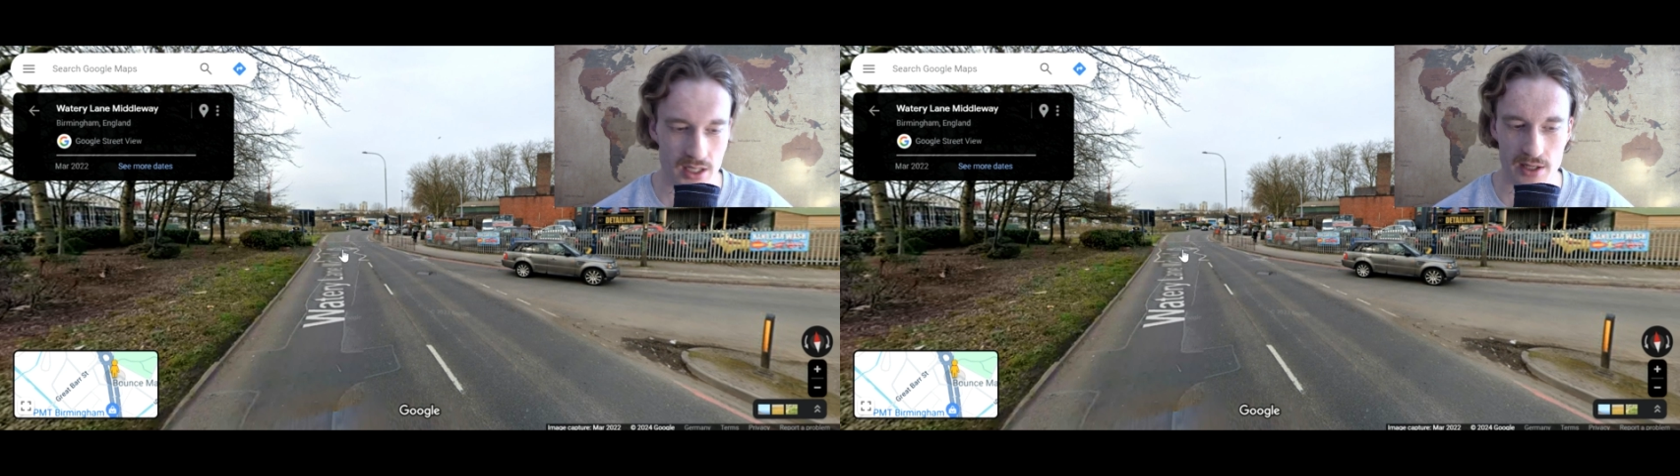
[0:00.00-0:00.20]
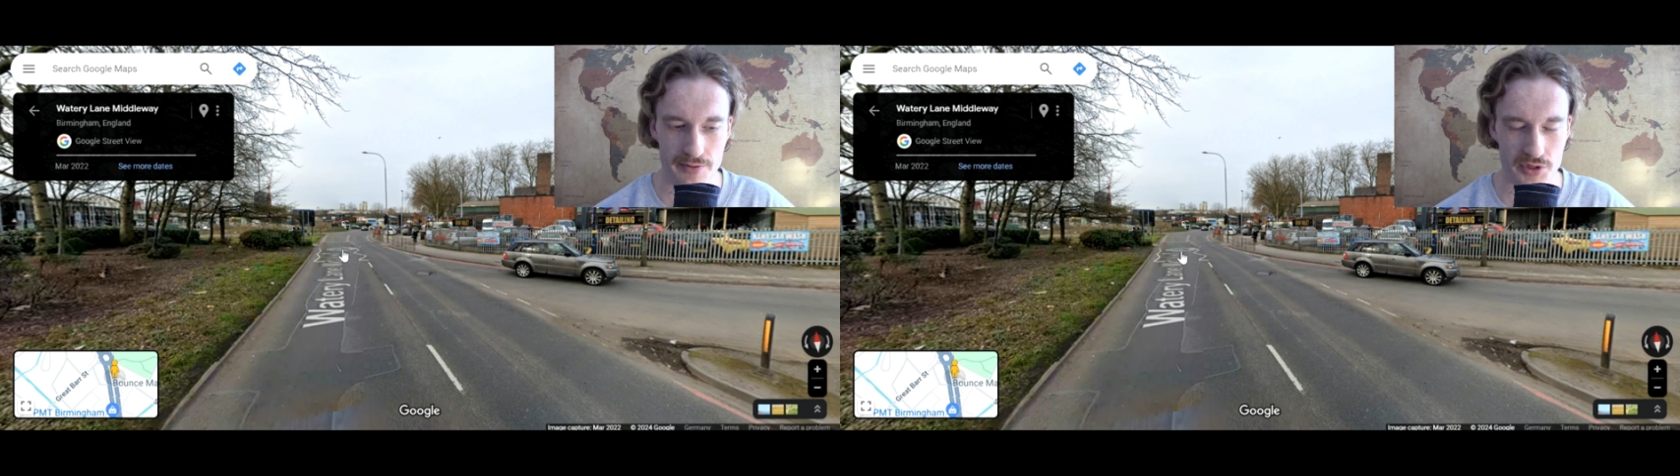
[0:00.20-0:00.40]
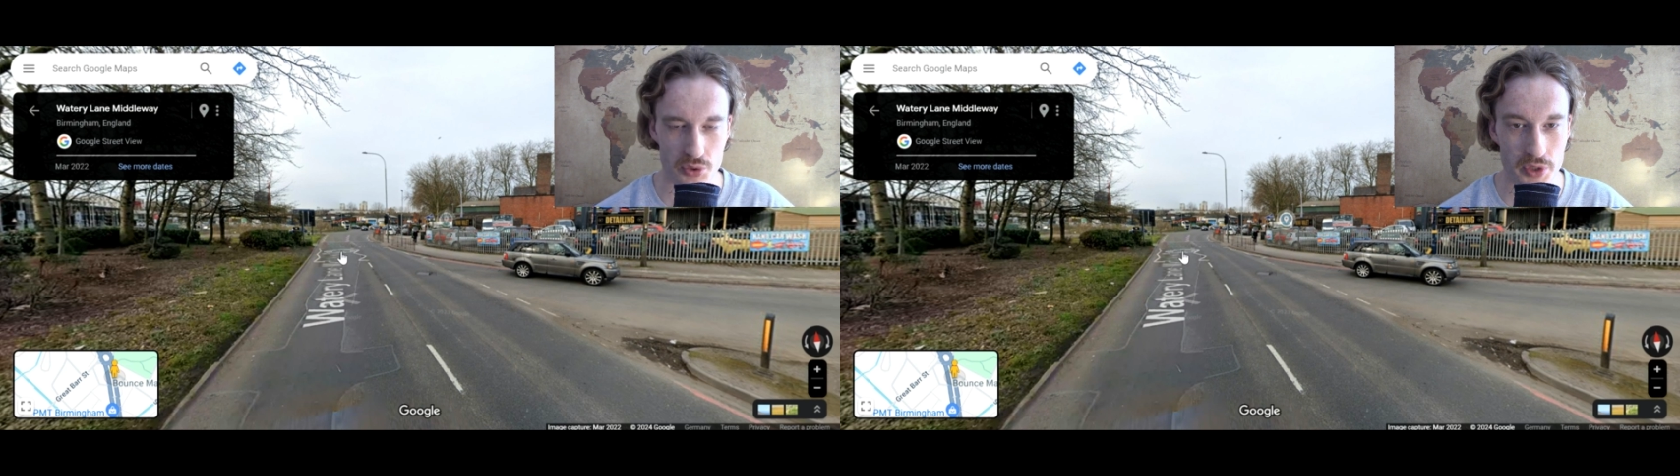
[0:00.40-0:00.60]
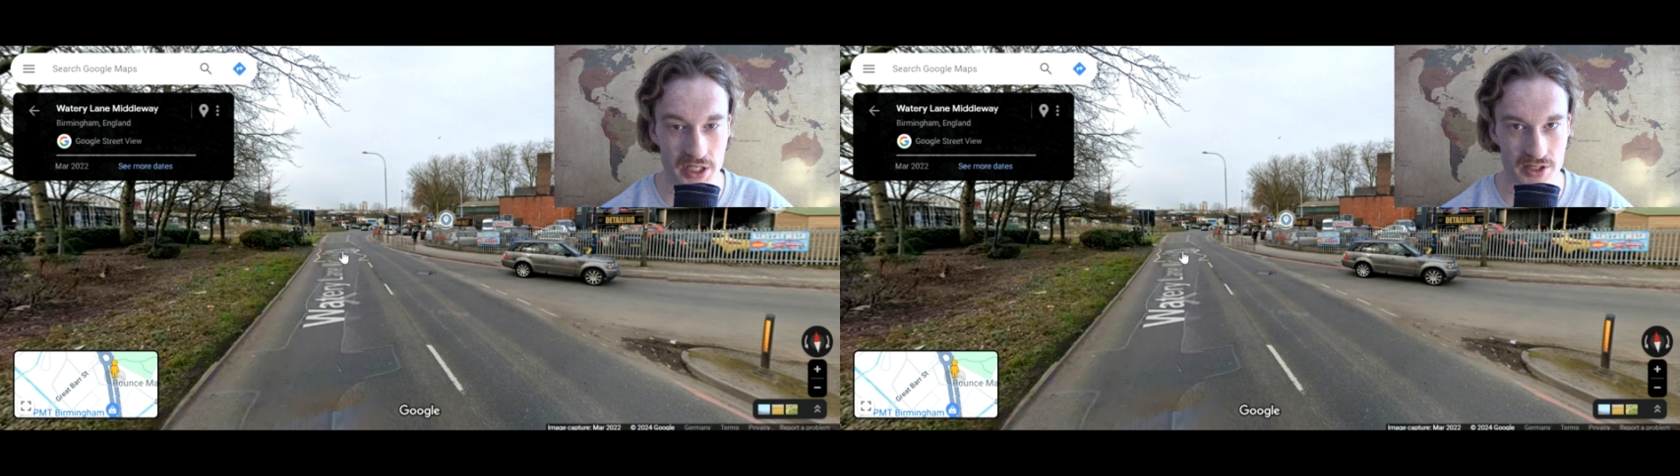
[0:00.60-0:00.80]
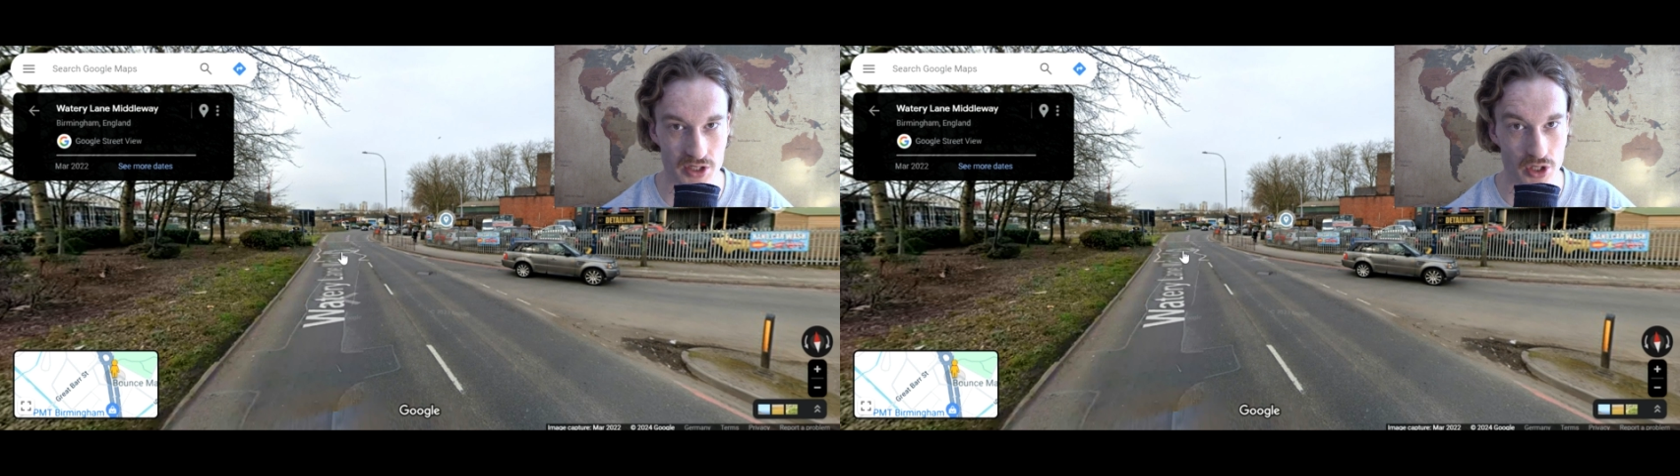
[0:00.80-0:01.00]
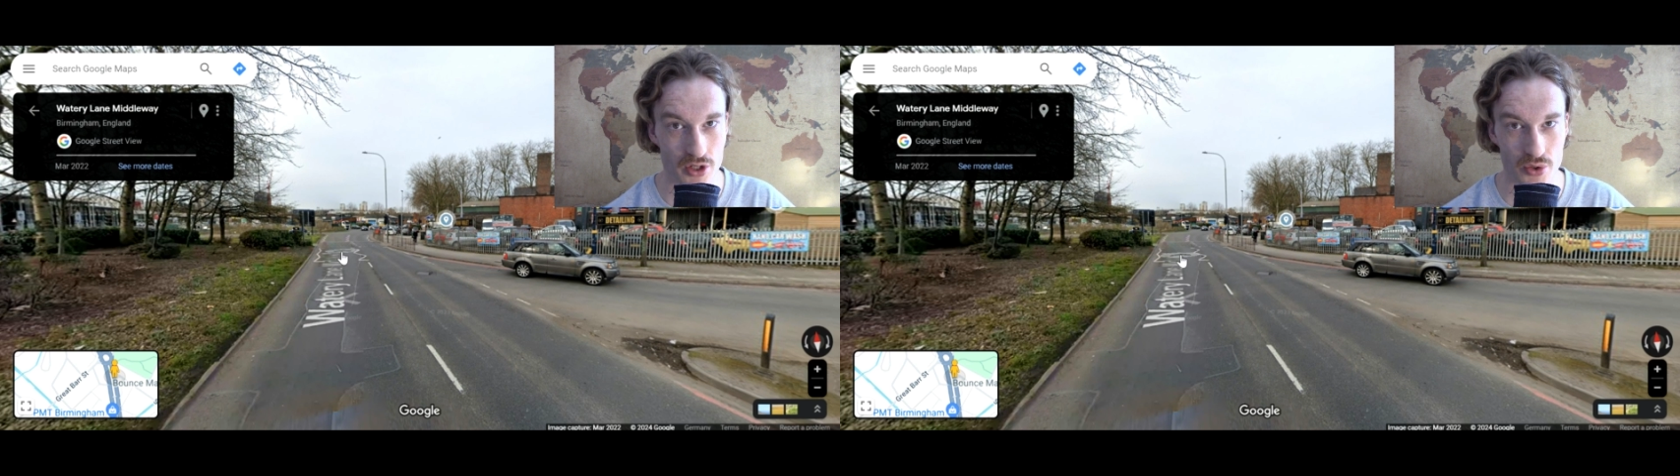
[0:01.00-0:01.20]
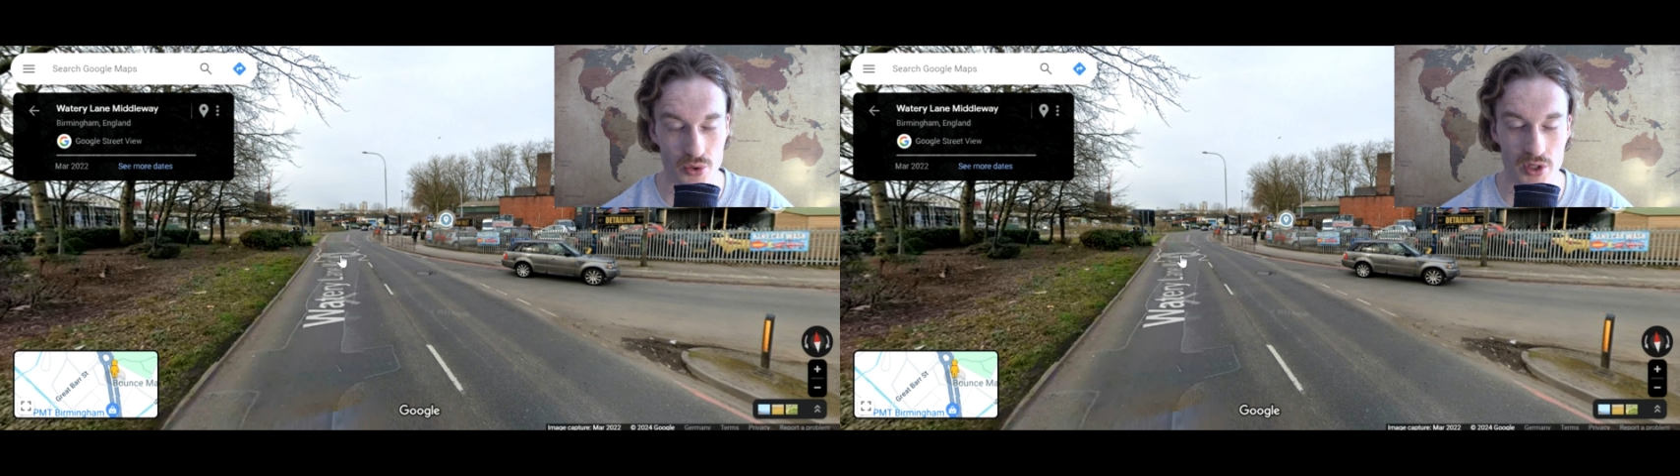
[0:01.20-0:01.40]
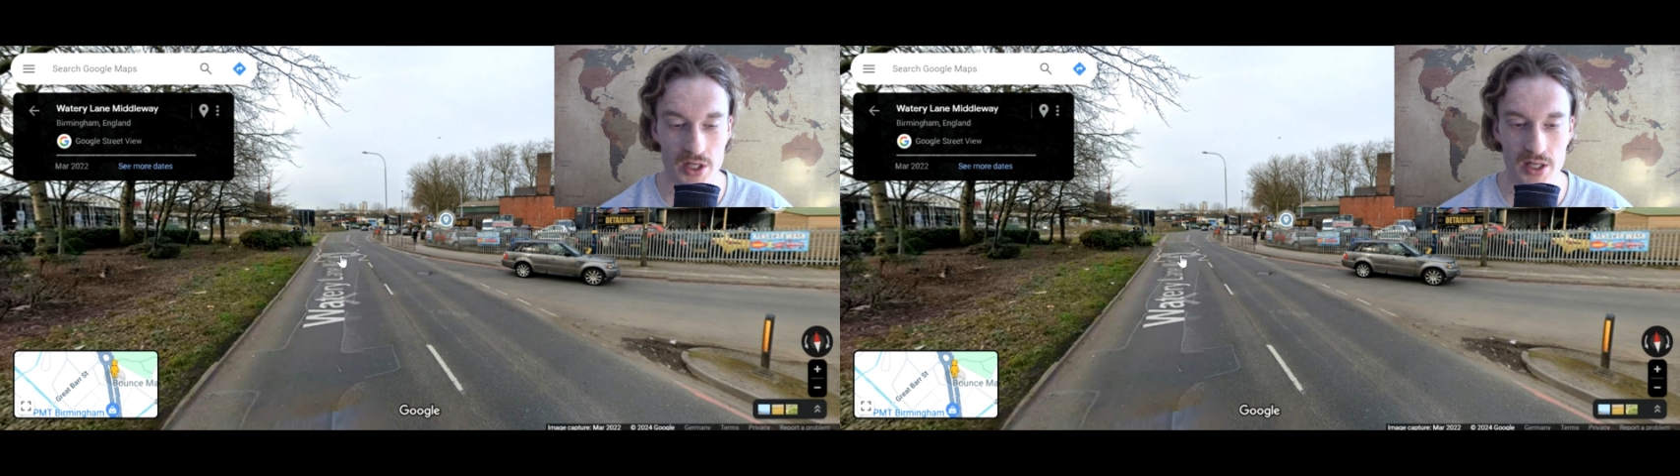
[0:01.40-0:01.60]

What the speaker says: a few weeks ago,